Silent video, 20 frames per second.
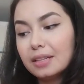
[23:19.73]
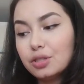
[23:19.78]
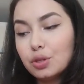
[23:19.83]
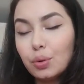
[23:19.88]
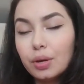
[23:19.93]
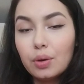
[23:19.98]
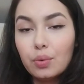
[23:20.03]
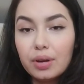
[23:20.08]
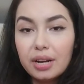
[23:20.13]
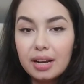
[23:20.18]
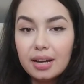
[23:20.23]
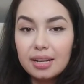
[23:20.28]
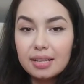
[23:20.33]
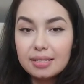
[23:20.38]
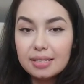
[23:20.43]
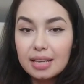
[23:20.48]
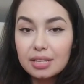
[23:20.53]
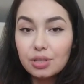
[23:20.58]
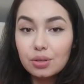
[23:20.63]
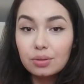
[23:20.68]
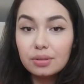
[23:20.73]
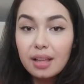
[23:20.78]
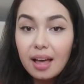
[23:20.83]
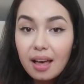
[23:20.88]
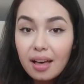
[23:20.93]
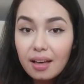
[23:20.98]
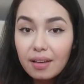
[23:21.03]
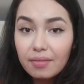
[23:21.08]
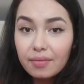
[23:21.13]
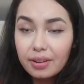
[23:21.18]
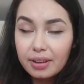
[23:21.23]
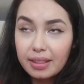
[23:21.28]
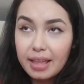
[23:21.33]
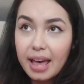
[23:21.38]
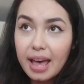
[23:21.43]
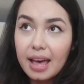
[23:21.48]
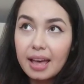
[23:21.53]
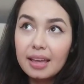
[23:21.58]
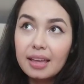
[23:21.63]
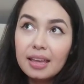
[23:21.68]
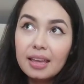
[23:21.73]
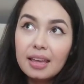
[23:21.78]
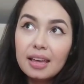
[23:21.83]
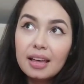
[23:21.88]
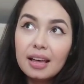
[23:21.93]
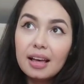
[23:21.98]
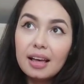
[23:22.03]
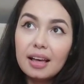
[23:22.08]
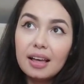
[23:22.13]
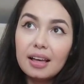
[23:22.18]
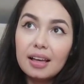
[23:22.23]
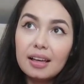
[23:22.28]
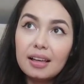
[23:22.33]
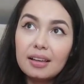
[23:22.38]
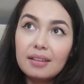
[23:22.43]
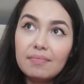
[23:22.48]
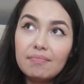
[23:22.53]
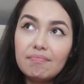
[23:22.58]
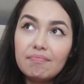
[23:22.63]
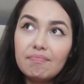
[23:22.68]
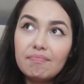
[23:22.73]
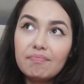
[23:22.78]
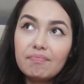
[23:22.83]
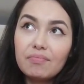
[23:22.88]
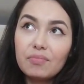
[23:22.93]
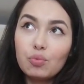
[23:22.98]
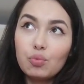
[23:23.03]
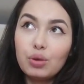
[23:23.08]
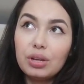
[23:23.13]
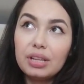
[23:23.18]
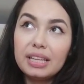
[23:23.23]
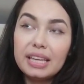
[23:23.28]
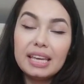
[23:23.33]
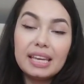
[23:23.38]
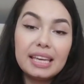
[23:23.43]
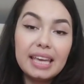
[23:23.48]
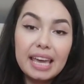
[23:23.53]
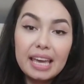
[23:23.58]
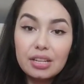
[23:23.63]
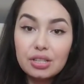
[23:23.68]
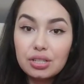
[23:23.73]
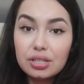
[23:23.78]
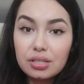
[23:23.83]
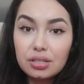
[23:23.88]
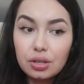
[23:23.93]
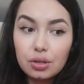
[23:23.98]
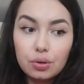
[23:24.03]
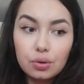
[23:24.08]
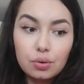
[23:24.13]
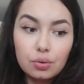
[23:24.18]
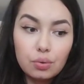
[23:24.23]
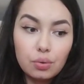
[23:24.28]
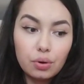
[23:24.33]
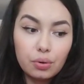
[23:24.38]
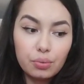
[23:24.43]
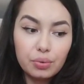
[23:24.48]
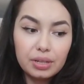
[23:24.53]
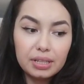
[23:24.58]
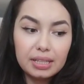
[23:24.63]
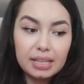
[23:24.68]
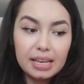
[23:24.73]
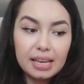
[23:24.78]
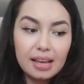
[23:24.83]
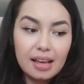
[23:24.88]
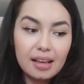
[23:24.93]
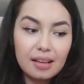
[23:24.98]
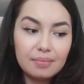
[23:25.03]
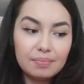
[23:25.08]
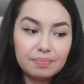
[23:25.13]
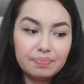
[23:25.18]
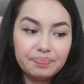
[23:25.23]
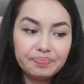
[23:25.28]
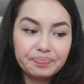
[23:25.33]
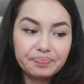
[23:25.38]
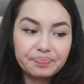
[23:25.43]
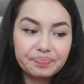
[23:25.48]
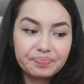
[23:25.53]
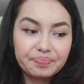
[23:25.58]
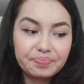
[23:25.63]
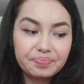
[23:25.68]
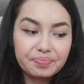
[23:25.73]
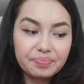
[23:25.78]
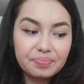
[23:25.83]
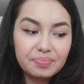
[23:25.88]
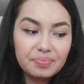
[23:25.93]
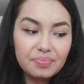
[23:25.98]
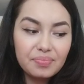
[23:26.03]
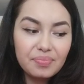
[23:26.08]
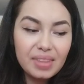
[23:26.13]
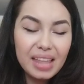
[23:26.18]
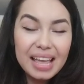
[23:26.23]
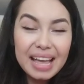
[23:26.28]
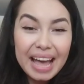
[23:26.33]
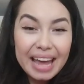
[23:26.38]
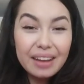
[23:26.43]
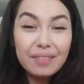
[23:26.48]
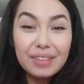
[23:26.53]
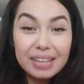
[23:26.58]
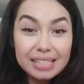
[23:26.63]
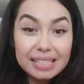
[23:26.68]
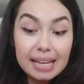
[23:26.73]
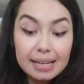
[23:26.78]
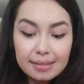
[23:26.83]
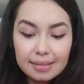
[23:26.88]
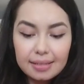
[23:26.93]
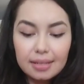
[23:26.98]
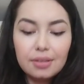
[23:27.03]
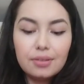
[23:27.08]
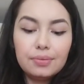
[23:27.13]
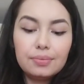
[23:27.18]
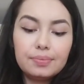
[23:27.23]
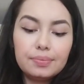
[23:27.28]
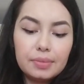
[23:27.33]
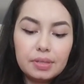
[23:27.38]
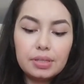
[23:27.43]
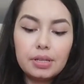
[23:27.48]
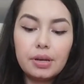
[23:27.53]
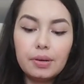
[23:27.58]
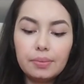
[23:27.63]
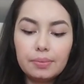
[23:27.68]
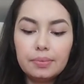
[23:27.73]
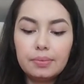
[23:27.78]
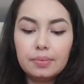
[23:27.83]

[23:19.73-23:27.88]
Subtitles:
doing what it is that you love, or that really engages you, or really kind of excites you. So